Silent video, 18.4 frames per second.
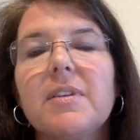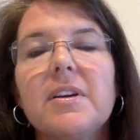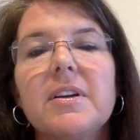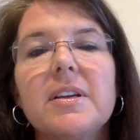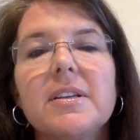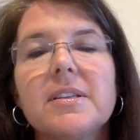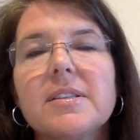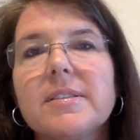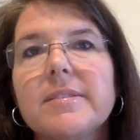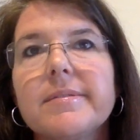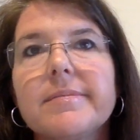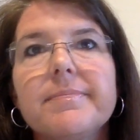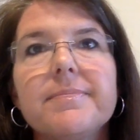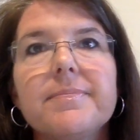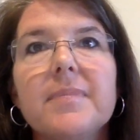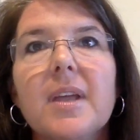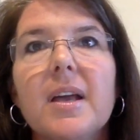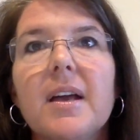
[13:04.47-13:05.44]
various
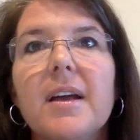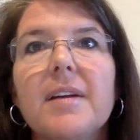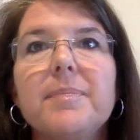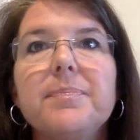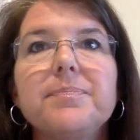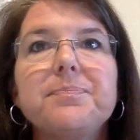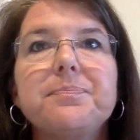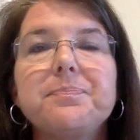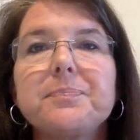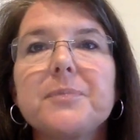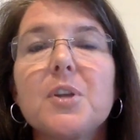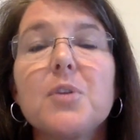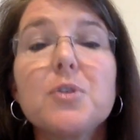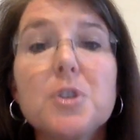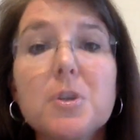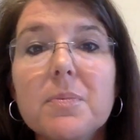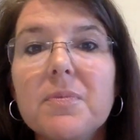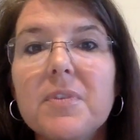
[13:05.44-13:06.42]

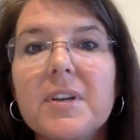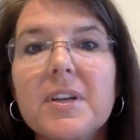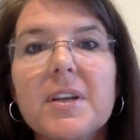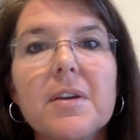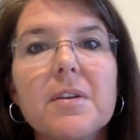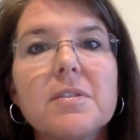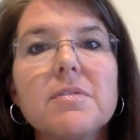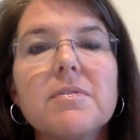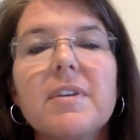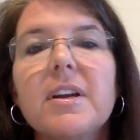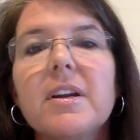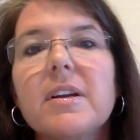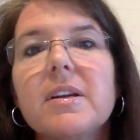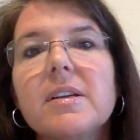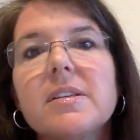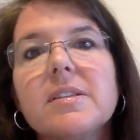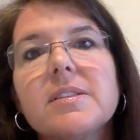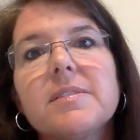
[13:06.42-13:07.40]
YouTube videos,
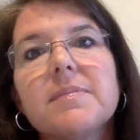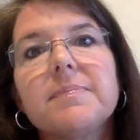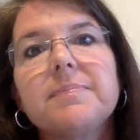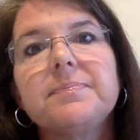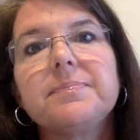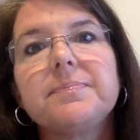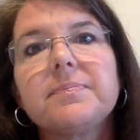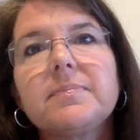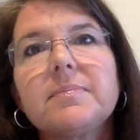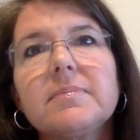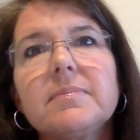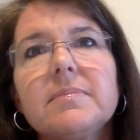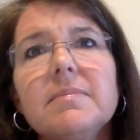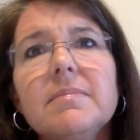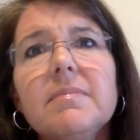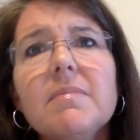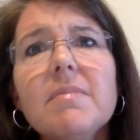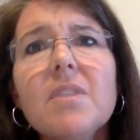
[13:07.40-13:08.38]
various
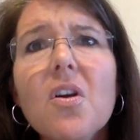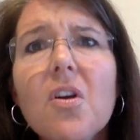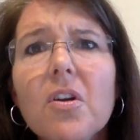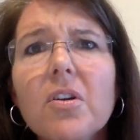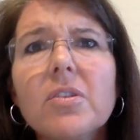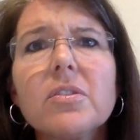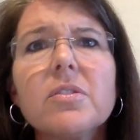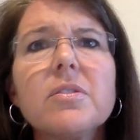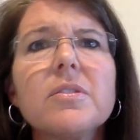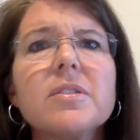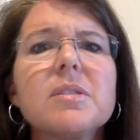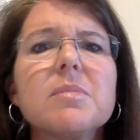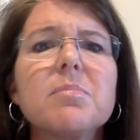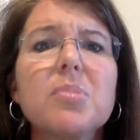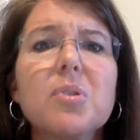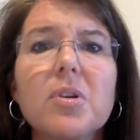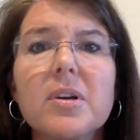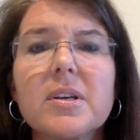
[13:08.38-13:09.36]
articles
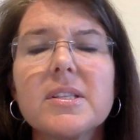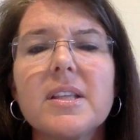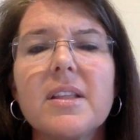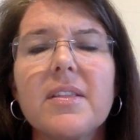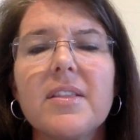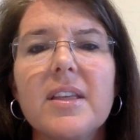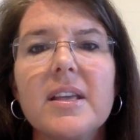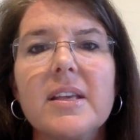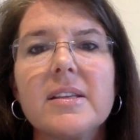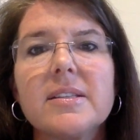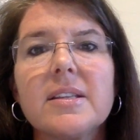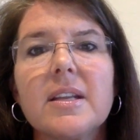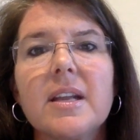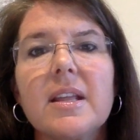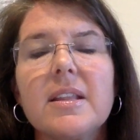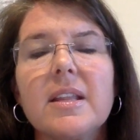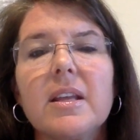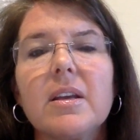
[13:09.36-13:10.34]
and books and things that
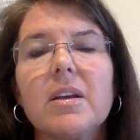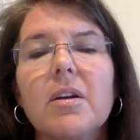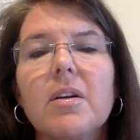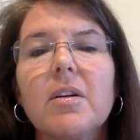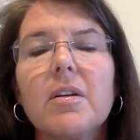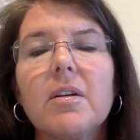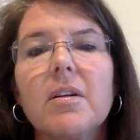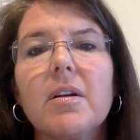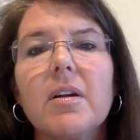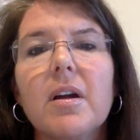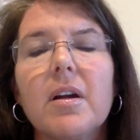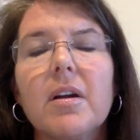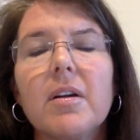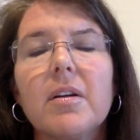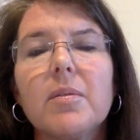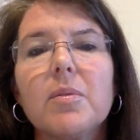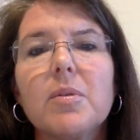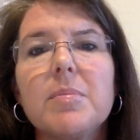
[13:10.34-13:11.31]
I think
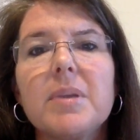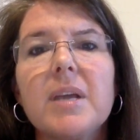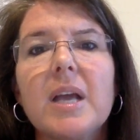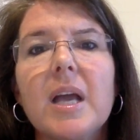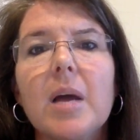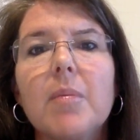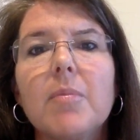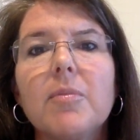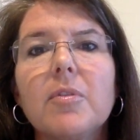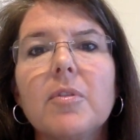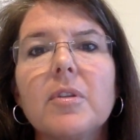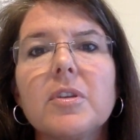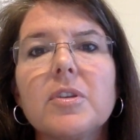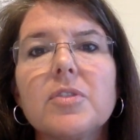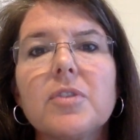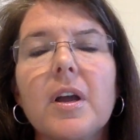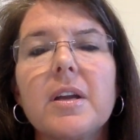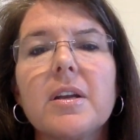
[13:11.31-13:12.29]
would be helpful in
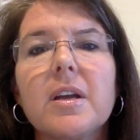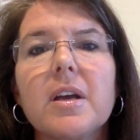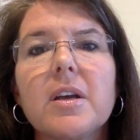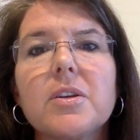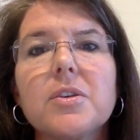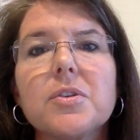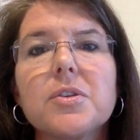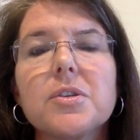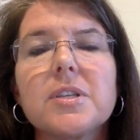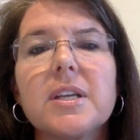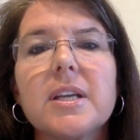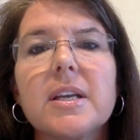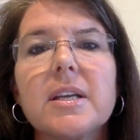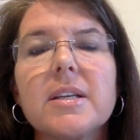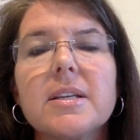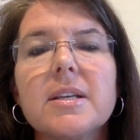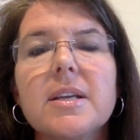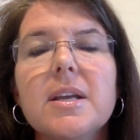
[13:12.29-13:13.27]
trying to
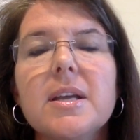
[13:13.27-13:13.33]
understand.